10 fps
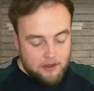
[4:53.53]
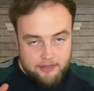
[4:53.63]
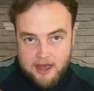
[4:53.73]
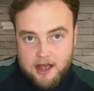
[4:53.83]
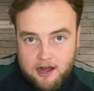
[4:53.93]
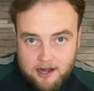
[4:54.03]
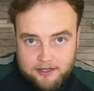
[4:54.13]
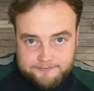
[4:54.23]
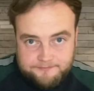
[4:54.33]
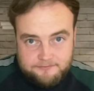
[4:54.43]
And they are
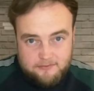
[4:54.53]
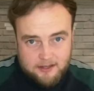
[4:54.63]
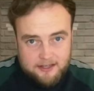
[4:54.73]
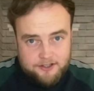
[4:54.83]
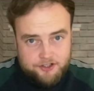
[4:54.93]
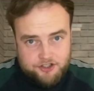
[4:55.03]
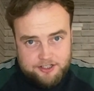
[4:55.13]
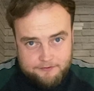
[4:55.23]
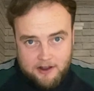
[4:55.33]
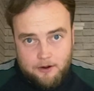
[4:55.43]

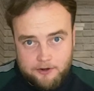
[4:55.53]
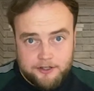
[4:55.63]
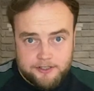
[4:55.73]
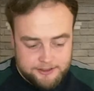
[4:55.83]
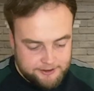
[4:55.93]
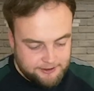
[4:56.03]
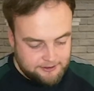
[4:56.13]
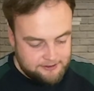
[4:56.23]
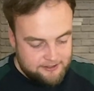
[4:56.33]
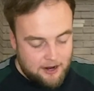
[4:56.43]
devoured.
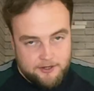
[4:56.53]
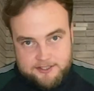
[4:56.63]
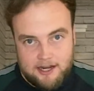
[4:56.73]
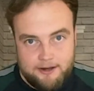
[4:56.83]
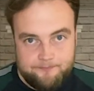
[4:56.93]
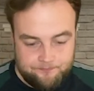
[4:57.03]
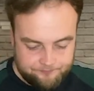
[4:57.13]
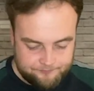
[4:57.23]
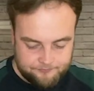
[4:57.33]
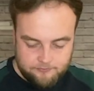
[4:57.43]
Now it's time
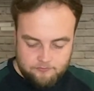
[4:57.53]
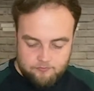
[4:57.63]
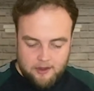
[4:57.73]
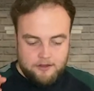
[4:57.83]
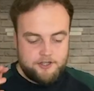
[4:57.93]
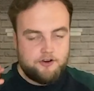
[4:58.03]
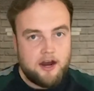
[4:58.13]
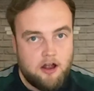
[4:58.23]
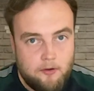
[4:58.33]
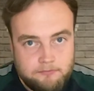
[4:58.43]
to
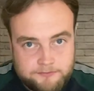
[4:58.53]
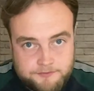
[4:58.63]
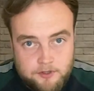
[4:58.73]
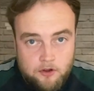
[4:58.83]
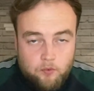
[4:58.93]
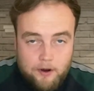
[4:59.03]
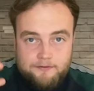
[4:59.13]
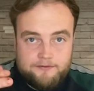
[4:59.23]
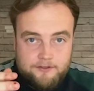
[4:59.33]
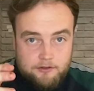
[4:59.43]
crack on
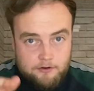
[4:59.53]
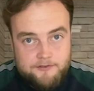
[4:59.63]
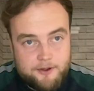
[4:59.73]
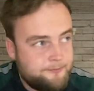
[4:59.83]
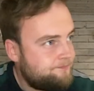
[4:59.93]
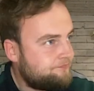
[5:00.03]
with the review.